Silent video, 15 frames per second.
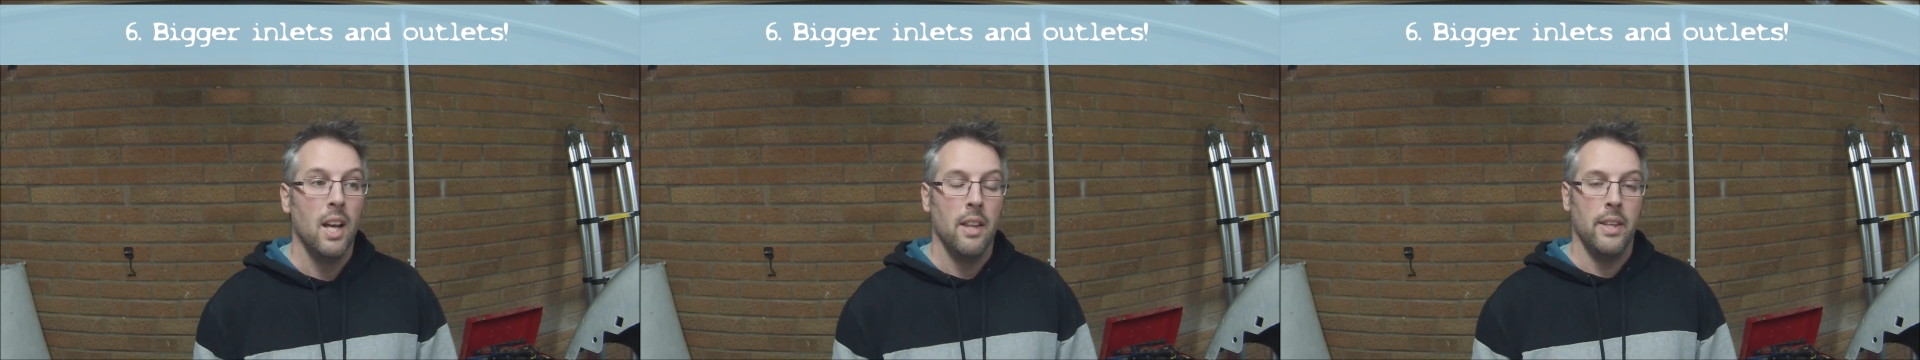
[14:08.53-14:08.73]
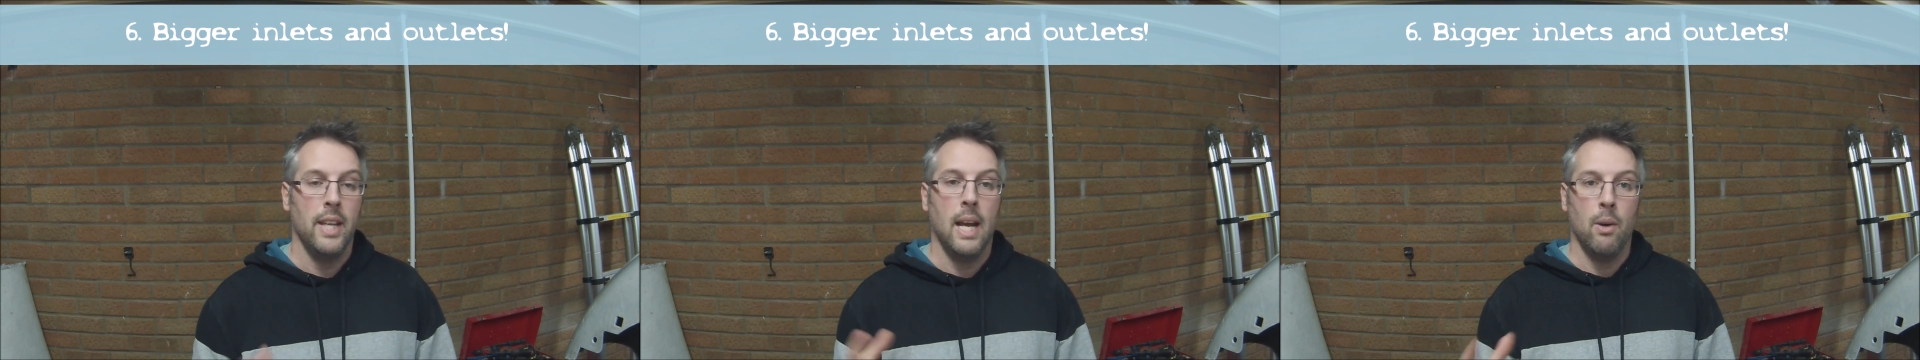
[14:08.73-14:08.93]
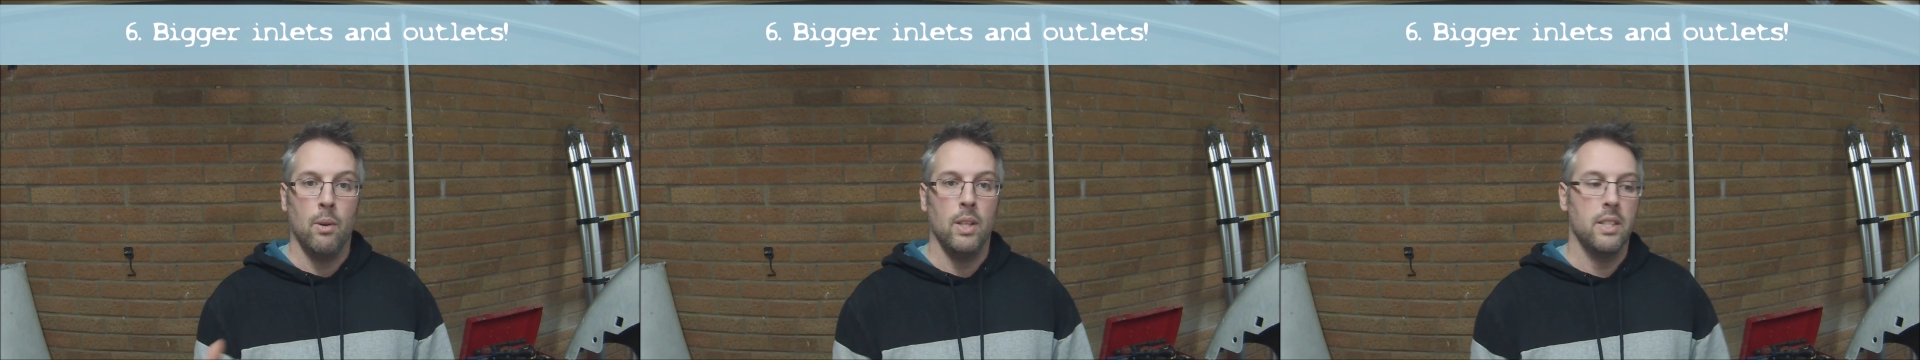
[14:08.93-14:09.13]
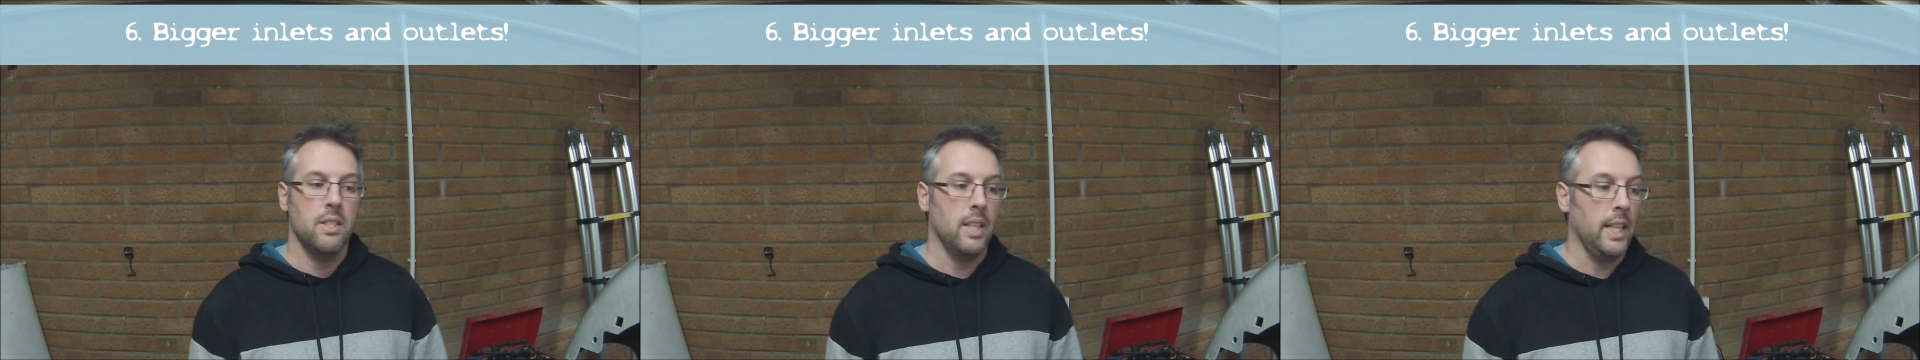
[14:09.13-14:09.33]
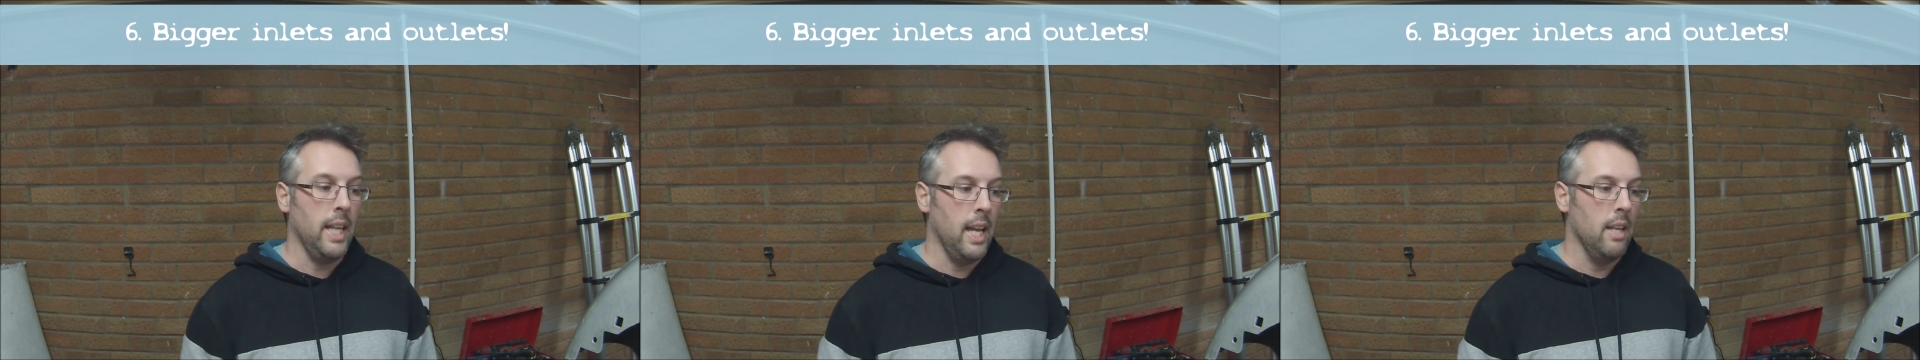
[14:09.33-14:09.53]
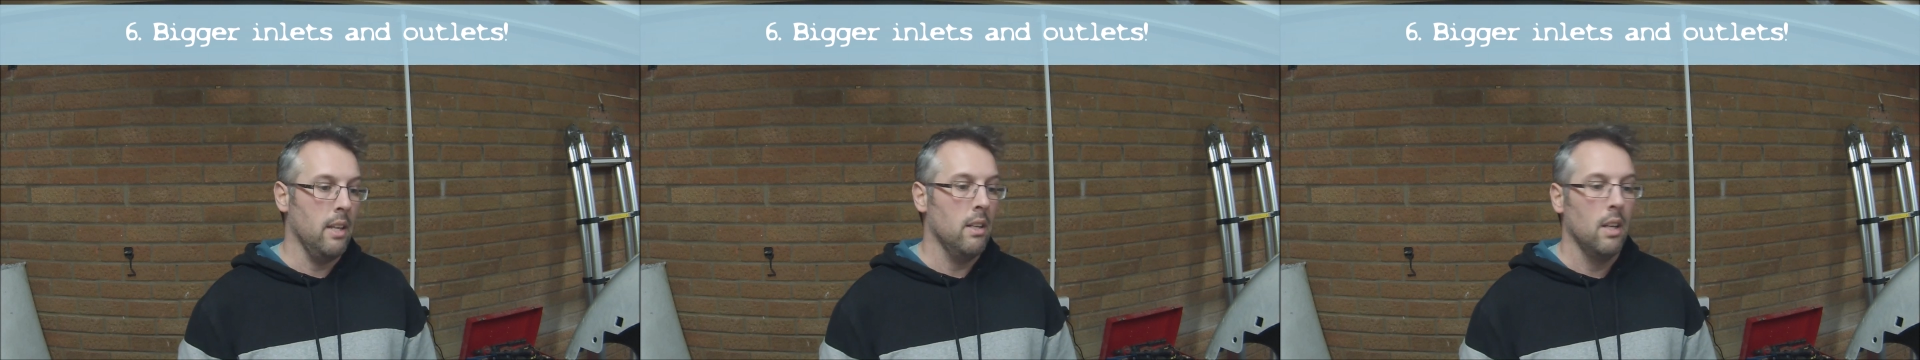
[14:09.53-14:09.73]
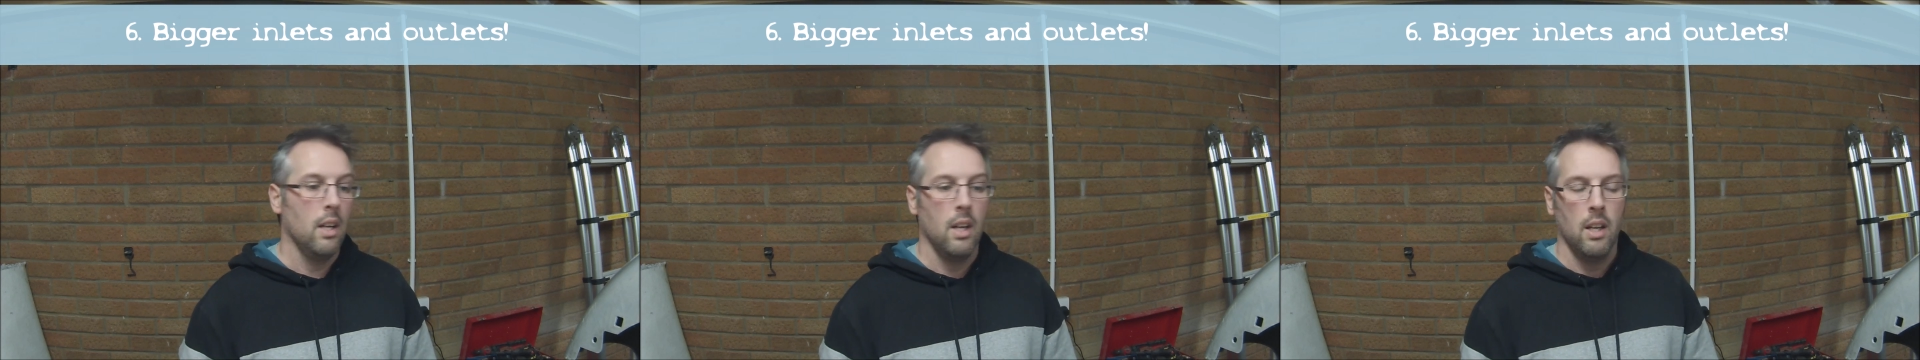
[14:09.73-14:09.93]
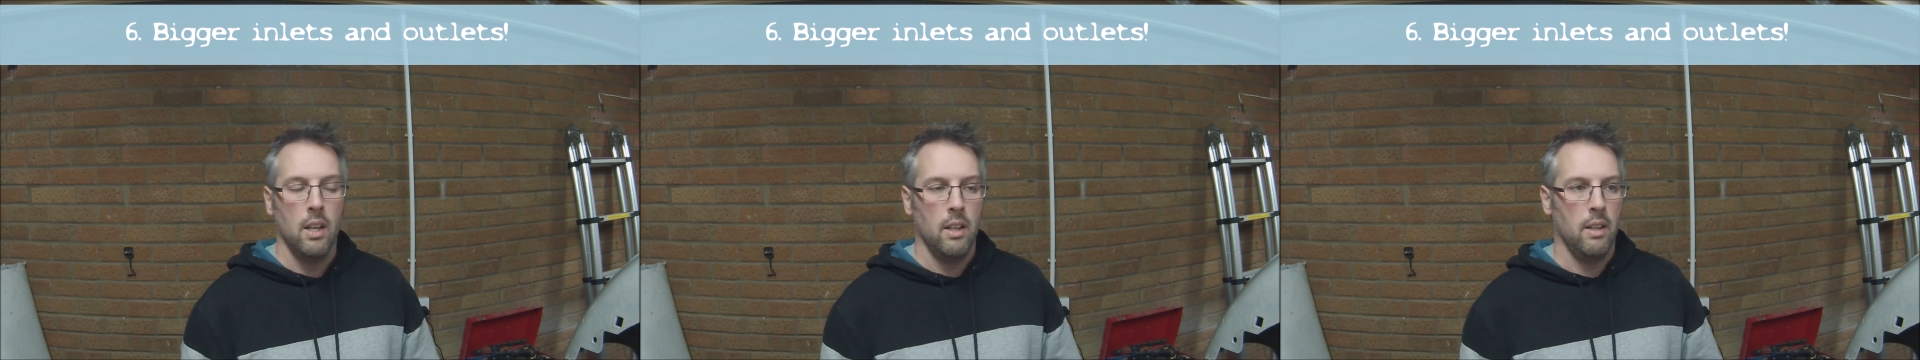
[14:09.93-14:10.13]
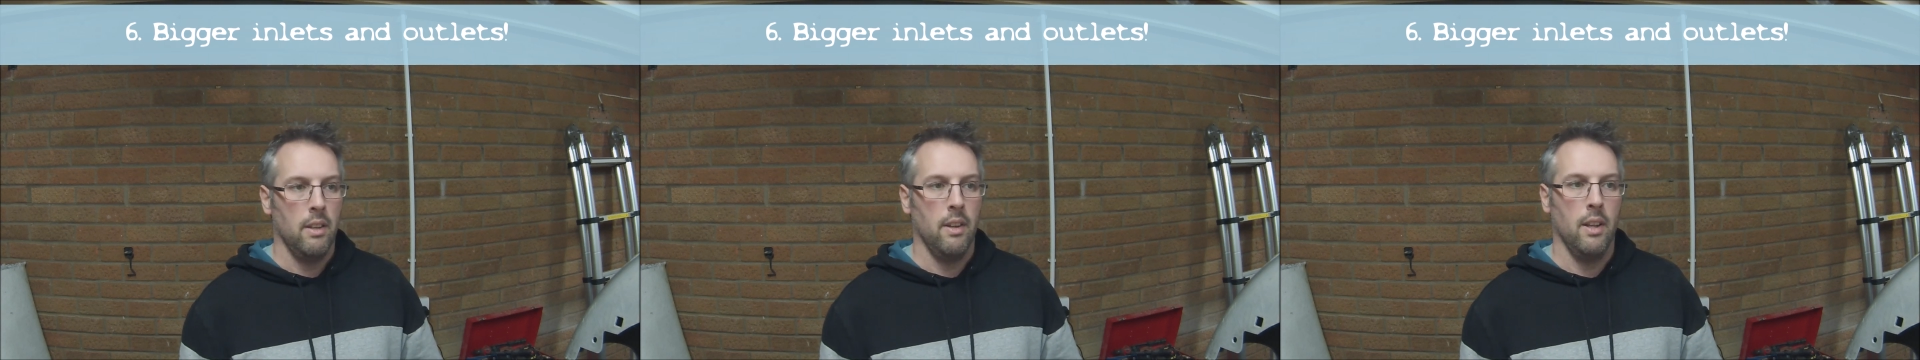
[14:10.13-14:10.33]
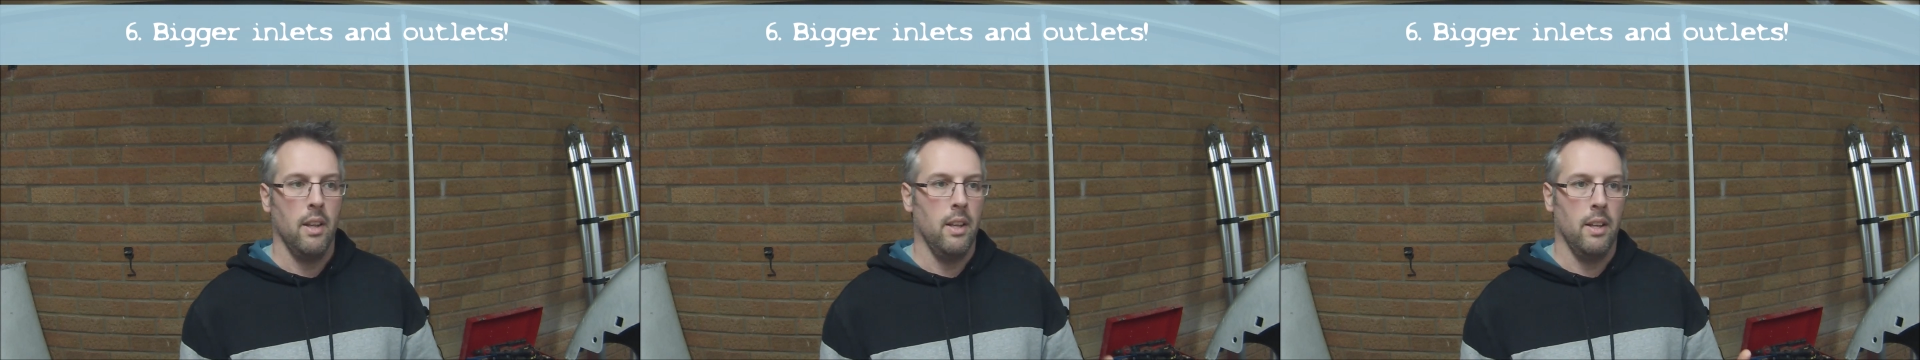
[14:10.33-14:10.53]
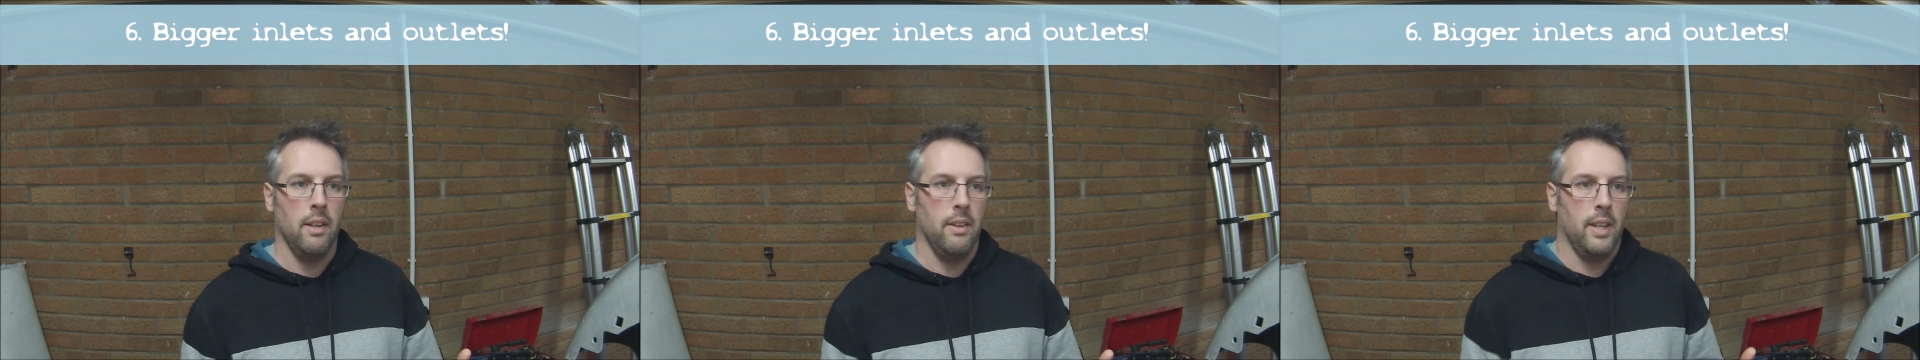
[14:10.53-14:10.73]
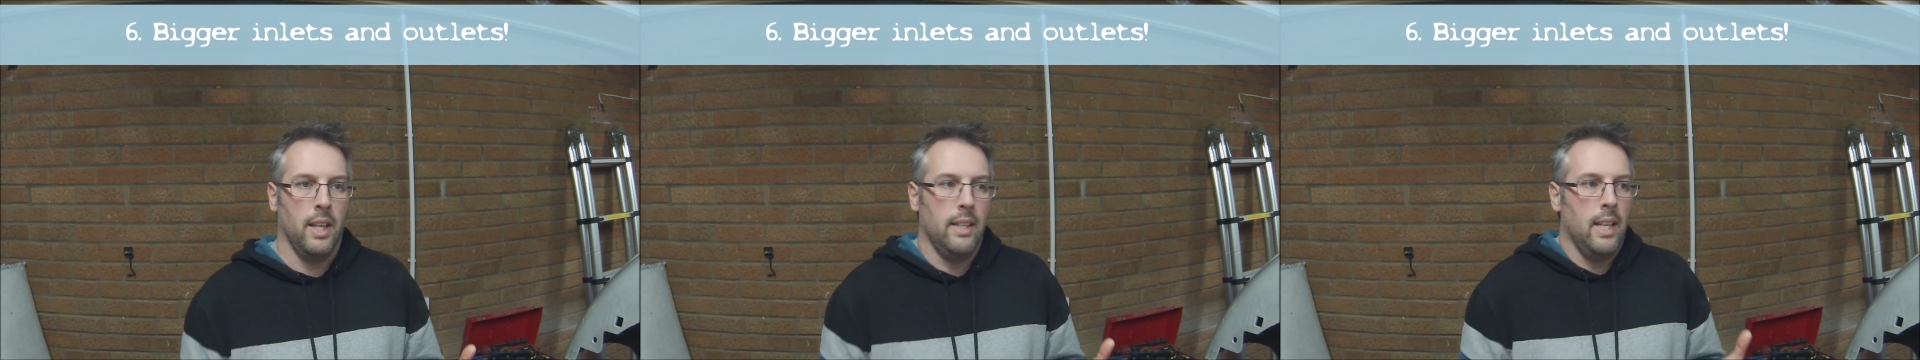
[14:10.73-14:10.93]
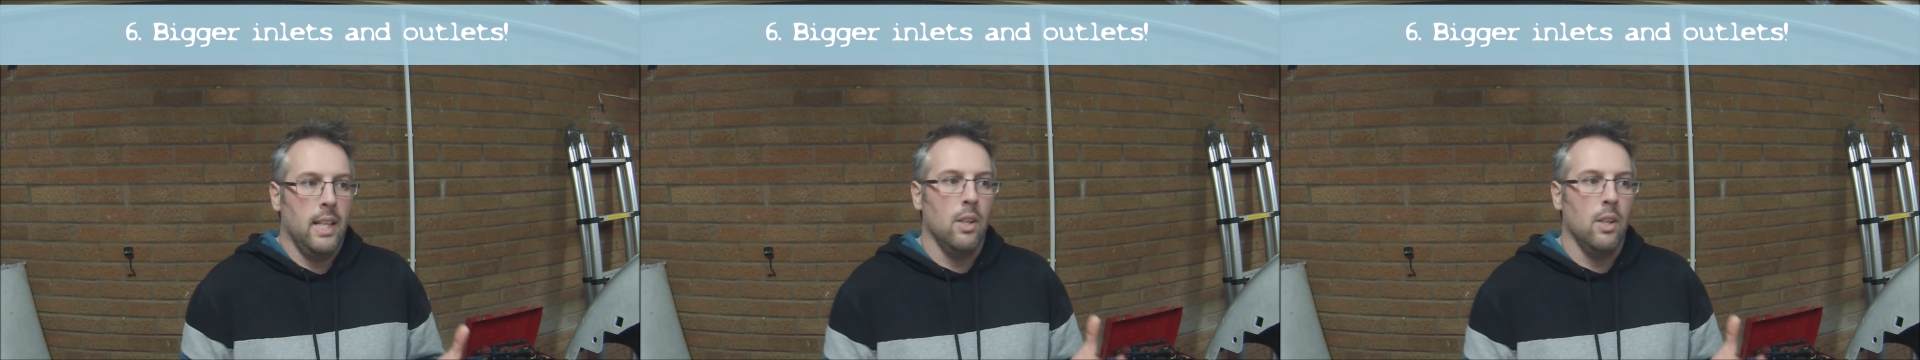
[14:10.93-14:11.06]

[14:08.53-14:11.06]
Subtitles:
The outlets, again, they